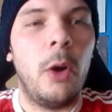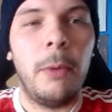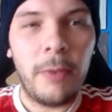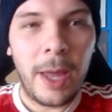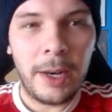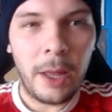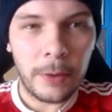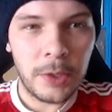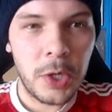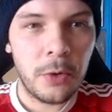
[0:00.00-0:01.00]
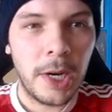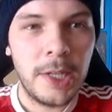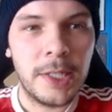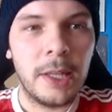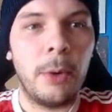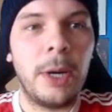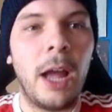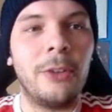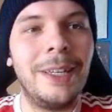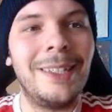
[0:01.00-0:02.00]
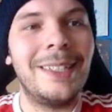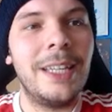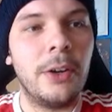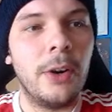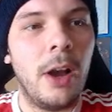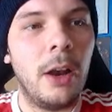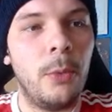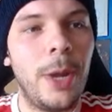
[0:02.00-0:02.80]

Row above that, nothing too crazy. Lewandowski sticker auto.